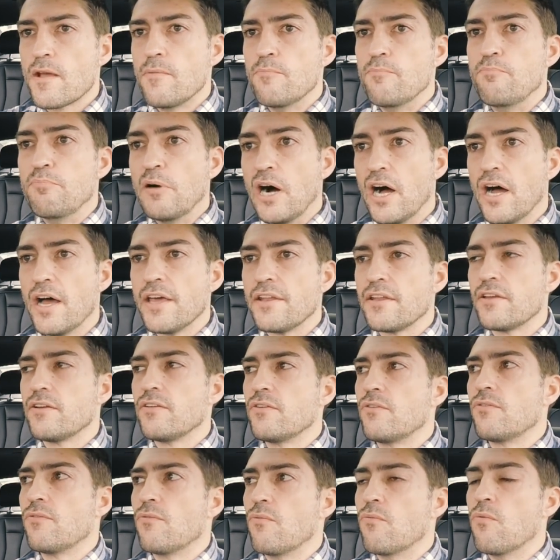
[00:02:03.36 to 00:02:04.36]
But
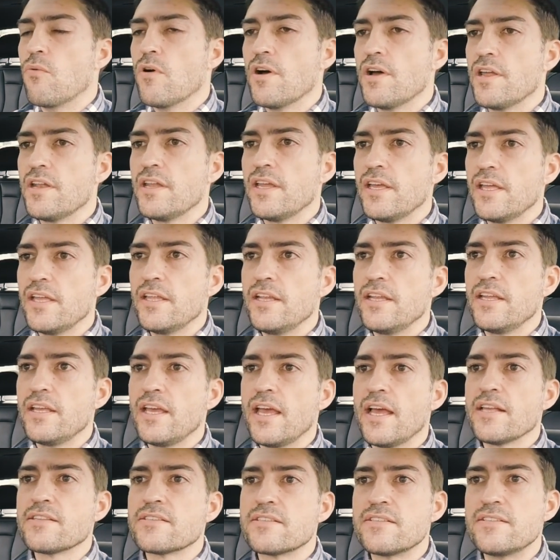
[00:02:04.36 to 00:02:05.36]
what it
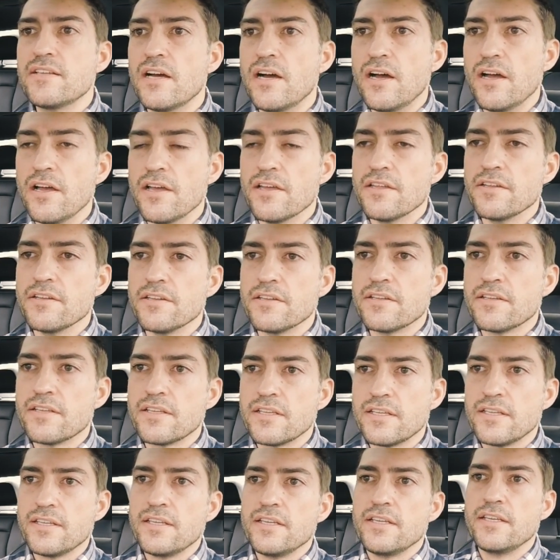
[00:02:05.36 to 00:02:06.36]
has
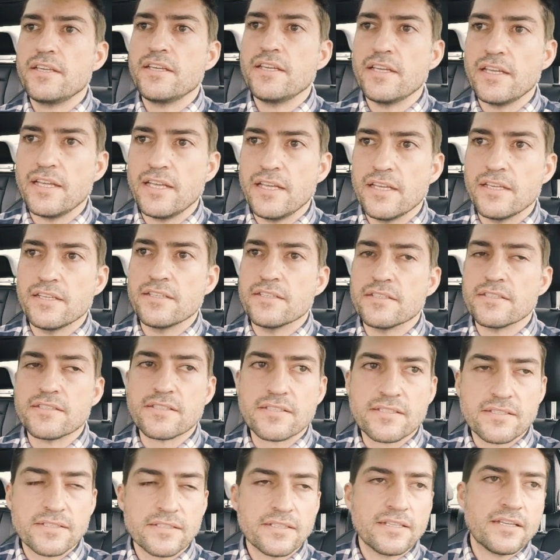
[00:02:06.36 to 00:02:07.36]
done
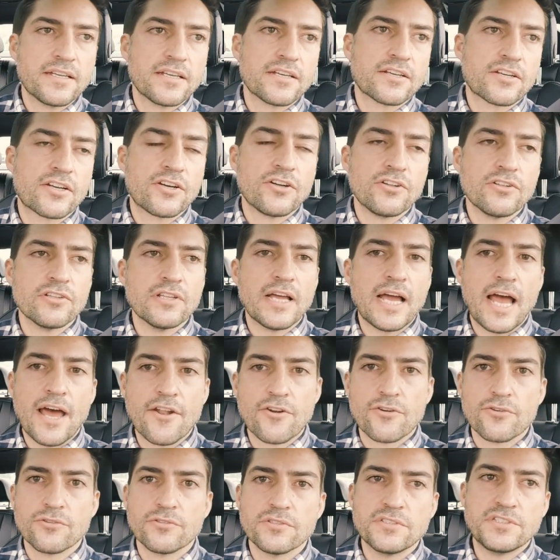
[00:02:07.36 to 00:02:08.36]
is
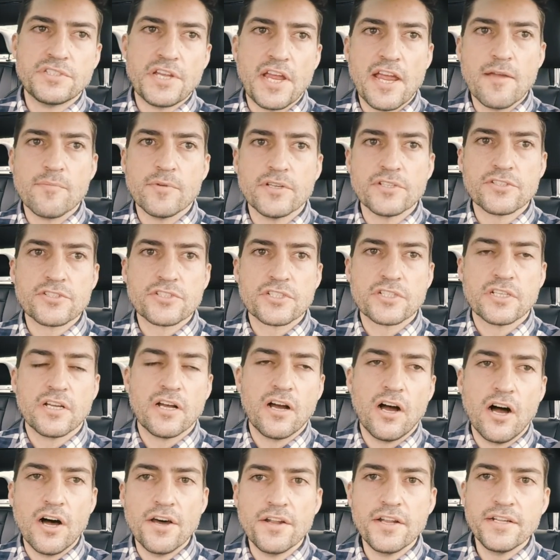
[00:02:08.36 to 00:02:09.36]
collateral damage,
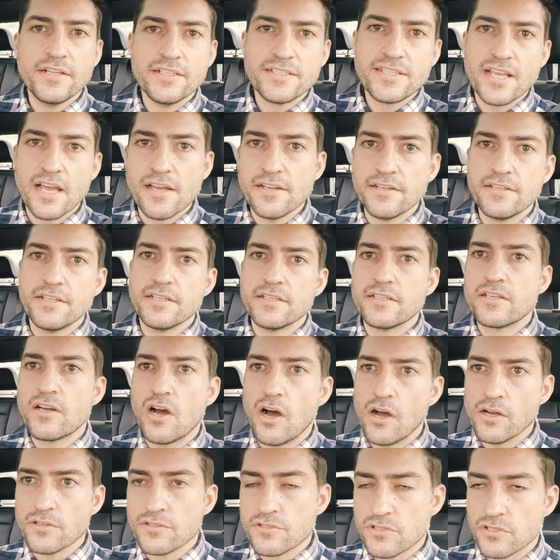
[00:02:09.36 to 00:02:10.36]
unintended
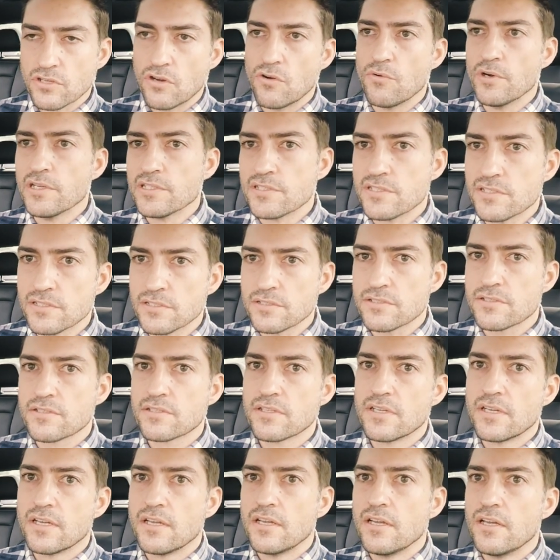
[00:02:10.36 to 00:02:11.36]
consequences.
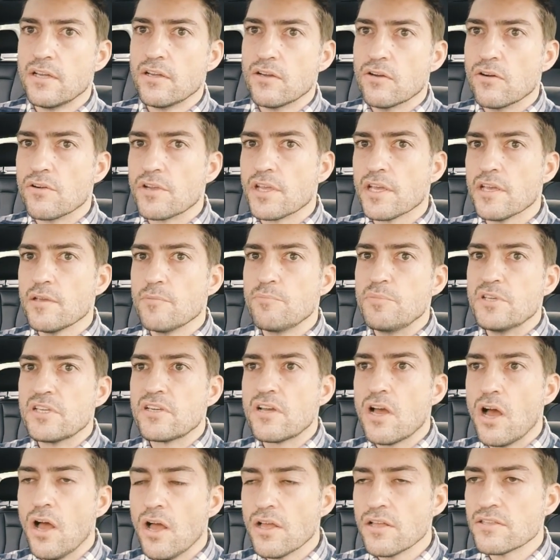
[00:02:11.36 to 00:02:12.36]
Okay,
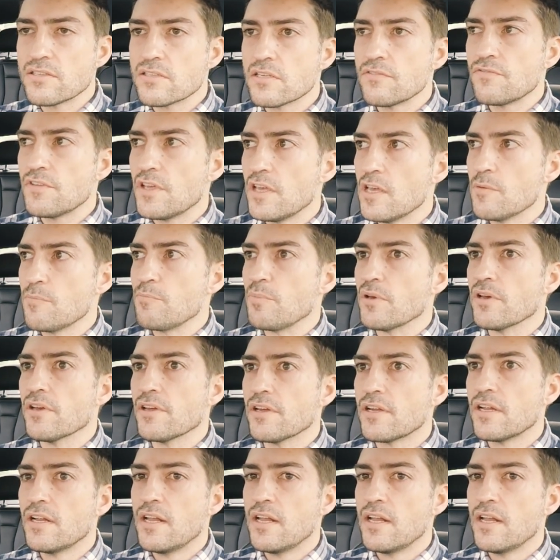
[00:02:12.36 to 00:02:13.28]
because of HIPAA,